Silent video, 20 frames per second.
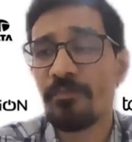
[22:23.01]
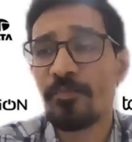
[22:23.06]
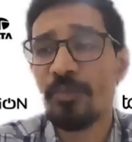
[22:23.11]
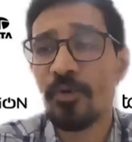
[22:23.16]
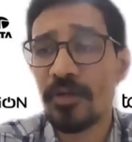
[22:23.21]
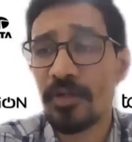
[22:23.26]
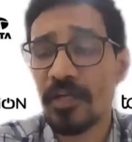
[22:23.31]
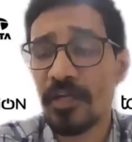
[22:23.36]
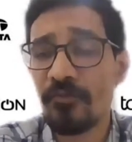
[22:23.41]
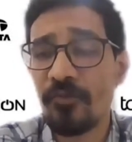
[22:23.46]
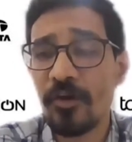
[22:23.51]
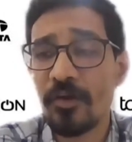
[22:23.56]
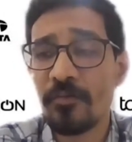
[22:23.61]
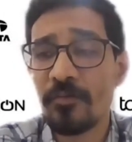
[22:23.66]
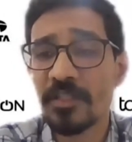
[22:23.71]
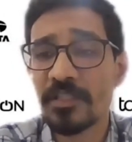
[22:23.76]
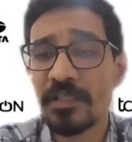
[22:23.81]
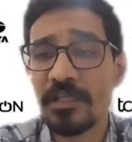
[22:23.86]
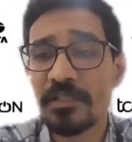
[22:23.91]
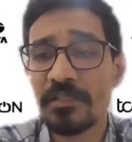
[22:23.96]
put
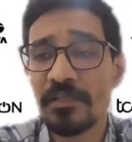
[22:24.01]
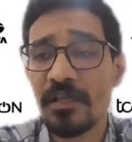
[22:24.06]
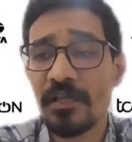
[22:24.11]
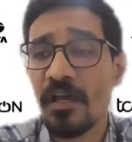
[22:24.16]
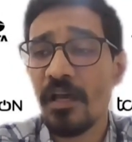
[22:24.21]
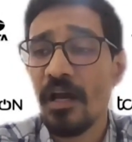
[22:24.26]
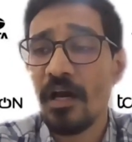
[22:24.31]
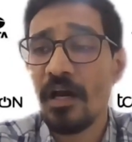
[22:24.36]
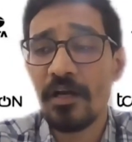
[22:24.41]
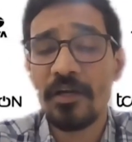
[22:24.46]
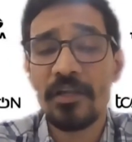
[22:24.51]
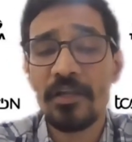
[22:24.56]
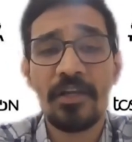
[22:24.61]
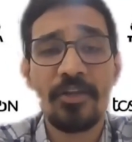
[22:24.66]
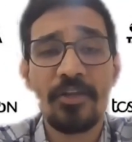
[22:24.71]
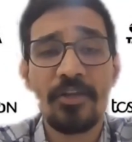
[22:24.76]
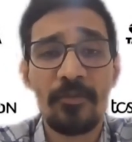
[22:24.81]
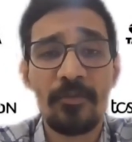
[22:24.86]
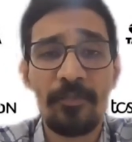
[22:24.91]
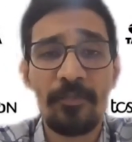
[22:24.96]
informations under
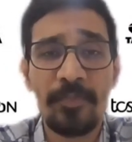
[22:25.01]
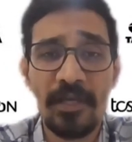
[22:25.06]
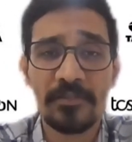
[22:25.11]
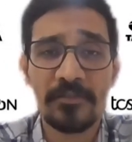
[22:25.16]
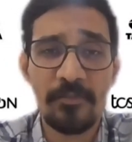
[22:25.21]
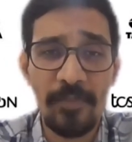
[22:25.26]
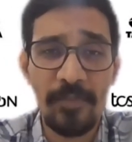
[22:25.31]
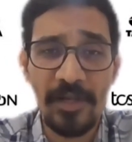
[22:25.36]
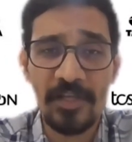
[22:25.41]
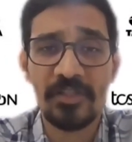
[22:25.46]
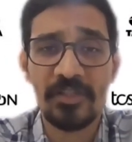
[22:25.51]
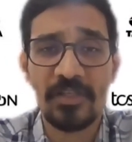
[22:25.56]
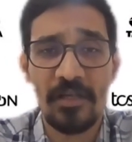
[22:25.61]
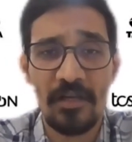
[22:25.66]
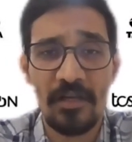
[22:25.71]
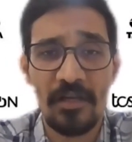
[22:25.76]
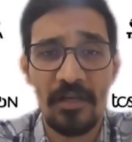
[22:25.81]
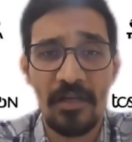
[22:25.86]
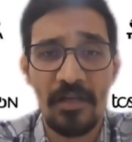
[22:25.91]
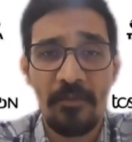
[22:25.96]
your peers' pressure,
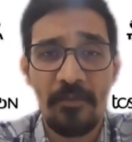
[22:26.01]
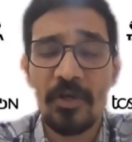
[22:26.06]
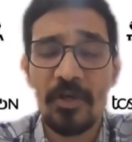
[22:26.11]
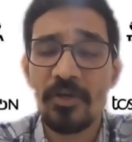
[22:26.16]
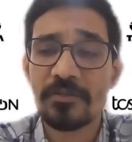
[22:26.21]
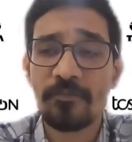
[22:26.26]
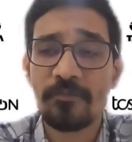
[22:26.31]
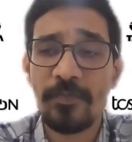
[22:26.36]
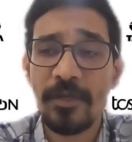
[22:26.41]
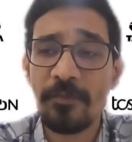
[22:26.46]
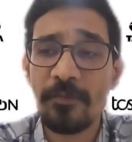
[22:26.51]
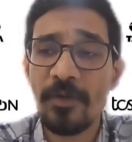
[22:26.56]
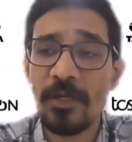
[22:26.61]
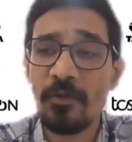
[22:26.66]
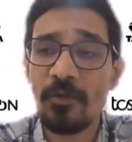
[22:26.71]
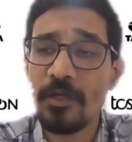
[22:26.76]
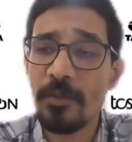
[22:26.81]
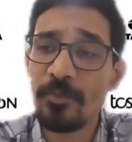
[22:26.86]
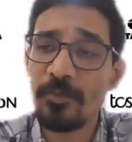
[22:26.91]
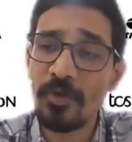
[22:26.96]
because people
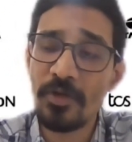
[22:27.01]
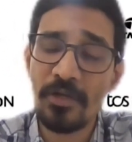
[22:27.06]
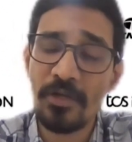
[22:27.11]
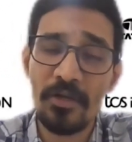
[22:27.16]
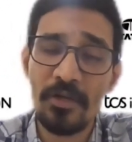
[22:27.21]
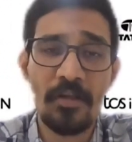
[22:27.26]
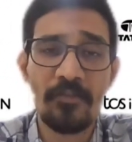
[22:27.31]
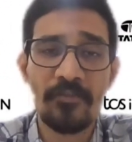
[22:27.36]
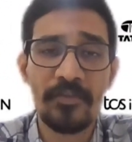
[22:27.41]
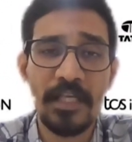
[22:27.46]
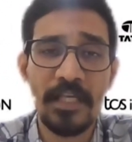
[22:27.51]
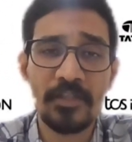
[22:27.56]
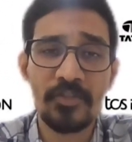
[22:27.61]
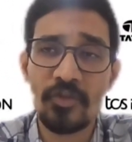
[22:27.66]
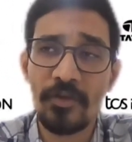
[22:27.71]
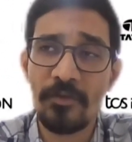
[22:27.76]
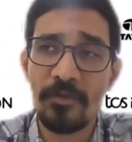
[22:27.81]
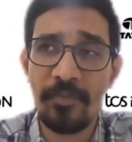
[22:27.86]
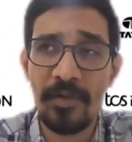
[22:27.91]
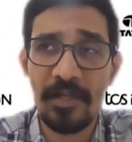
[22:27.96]
will put a lot of things
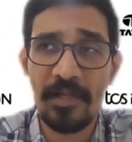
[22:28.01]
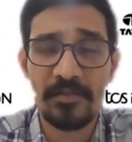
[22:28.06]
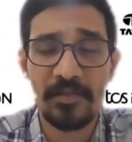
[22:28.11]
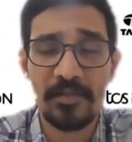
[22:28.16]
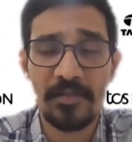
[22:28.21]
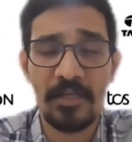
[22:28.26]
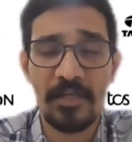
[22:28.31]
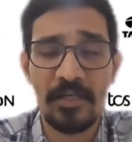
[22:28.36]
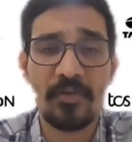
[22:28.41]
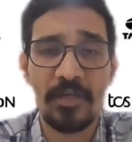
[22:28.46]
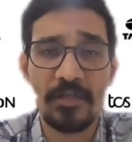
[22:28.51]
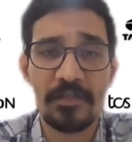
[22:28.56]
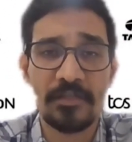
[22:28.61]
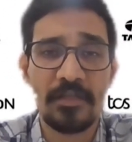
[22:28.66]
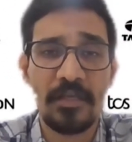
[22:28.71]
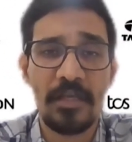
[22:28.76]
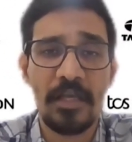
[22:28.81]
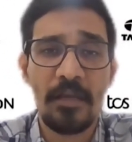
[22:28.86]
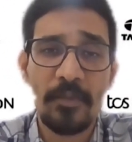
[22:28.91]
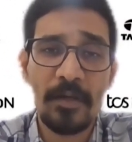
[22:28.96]
to impress recruiters.
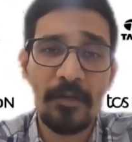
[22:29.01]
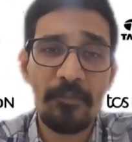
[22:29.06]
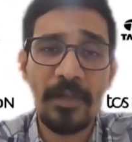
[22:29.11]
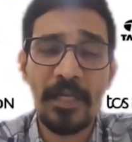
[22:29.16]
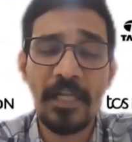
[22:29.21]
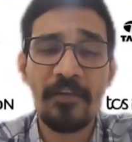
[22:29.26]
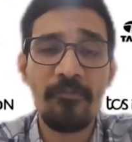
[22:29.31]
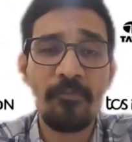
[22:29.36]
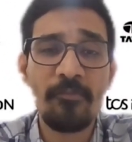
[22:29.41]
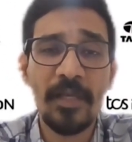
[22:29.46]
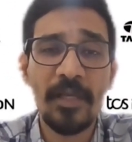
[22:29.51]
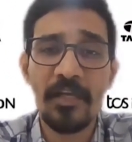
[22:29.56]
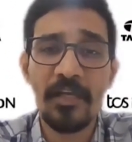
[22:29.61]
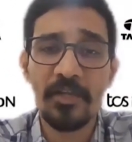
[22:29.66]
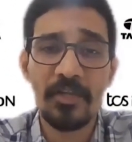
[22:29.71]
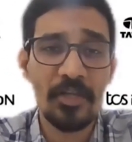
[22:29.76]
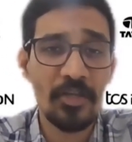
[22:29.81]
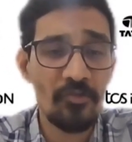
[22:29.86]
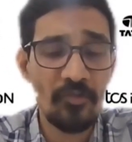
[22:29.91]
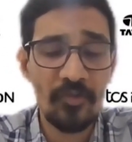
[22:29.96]
But believe
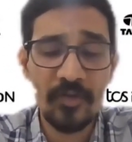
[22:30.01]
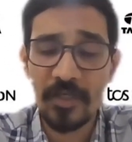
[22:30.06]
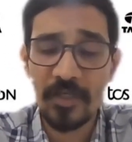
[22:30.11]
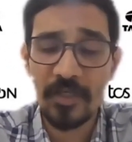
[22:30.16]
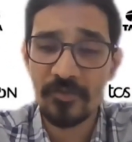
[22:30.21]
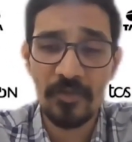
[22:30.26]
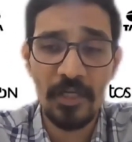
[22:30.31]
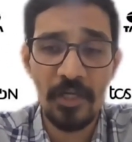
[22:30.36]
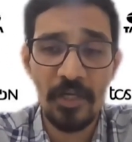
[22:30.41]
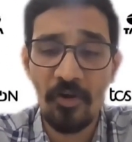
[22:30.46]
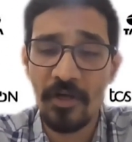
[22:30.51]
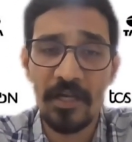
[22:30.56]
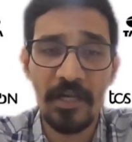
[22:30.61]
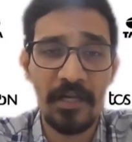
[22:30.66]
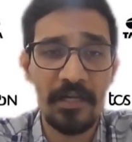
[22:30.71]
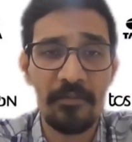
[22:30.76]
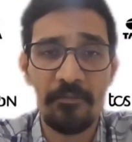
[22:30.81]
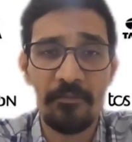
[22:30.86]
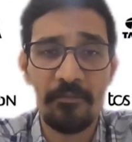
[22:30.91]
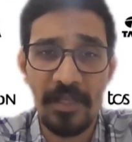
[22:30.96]
me, recruiters will not
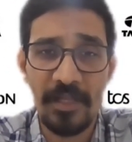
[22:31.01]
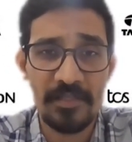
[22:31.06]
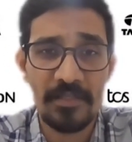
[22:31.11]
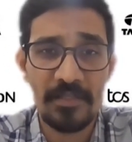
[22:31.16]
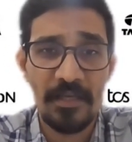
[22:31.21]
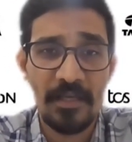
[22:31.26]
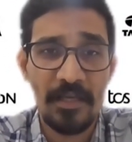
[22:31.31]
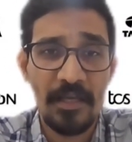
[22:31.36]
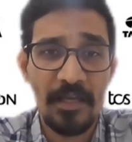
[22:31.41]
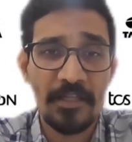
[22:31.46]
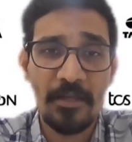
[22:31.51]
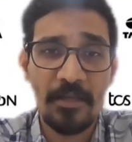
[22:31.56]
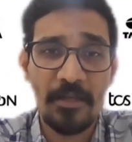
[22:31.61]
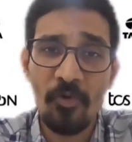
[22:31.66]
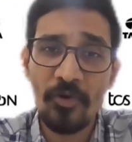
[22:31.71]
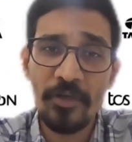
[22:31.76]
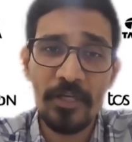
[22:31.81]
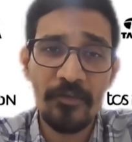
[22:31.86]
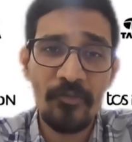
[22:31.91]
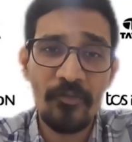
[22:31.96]
get impressed. The
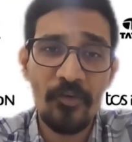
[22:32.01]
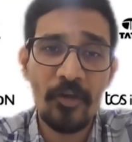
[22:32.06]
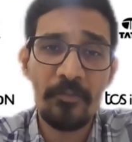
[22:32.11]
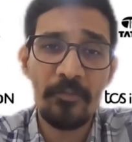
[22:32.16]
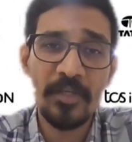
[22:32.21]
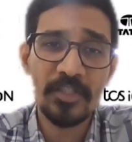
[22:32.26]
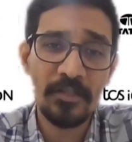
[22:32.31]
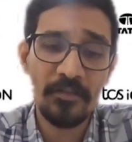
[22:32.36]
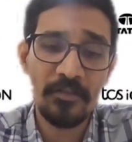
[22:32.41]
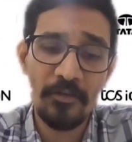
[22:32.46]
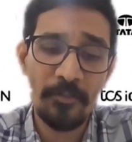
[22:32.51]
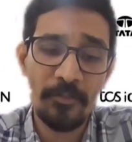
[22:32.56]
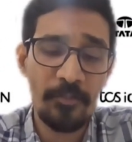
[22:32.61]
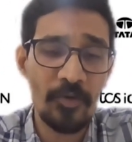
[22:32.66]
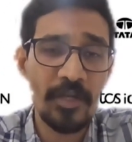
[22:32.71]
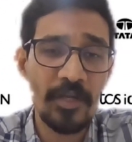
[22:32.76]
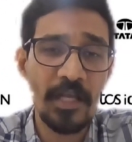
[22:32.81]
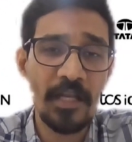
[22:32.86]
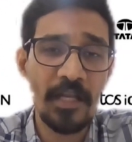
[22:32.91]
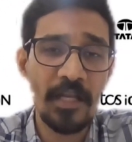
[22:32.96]
more information you will
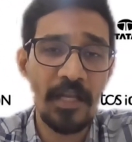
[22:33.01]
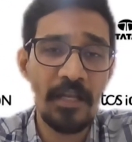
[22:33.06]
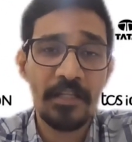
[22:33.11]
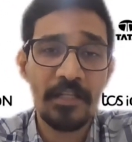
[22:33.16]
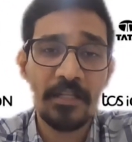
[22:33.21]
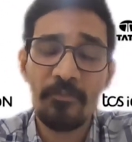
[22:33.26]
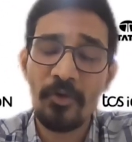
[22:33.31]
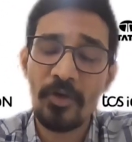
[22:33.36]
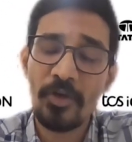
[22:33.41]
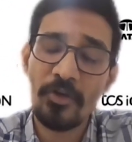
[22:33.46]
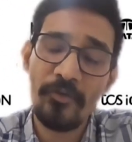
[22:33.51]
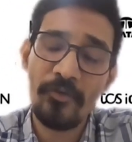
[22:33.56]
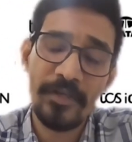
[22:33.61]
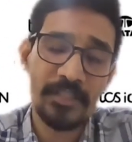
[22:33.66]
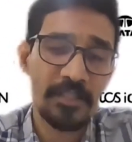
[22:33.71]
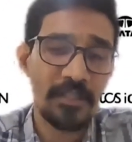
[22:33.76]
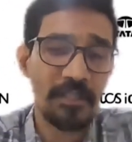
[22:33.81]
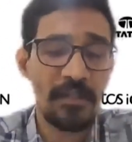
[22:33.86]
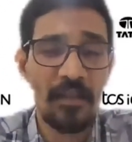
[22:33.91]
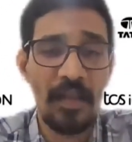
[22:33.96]
put in, the more
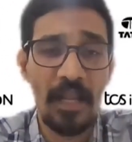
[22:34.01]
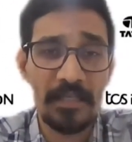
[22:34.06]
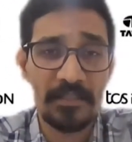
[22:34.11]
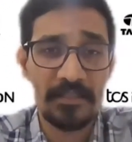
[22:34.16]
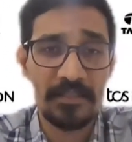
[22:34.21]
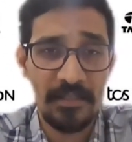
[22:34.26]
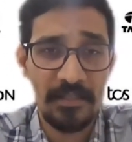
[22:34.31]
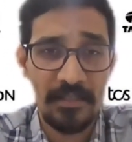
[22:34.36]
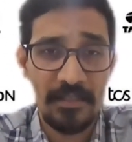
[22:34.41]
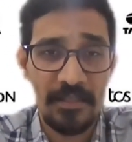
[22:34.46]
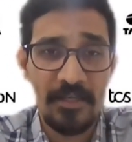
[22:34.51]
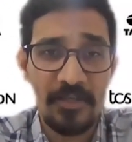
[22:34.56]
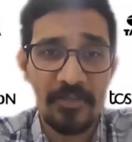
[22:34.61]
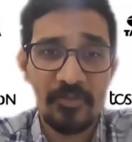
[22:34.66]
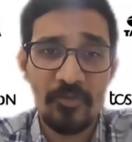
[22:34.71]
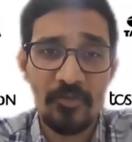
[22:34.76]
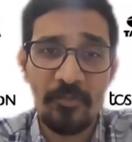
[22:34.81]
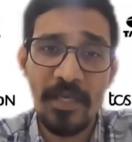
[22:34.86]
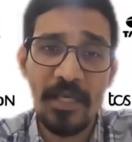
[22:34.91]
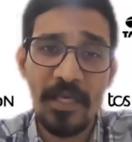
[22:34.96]
questions they'll ask.
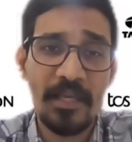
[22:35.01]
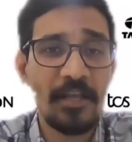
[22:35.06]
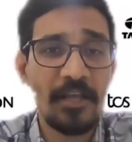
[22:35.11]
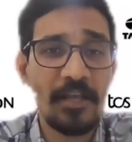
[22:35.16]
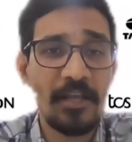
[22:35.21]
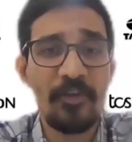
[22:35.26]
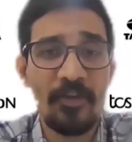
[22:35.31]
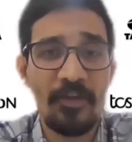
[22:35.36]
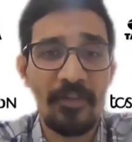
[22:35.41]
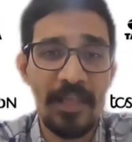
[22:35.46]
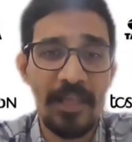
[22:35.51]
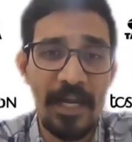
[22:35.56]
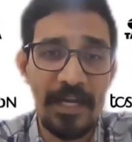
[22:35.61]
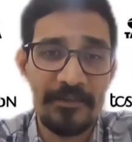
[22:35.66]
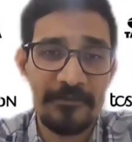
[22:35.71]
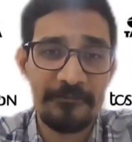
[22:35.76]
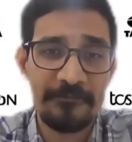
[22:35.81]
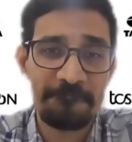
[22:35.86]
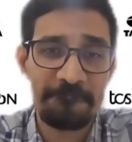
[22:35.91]
So be careful on that.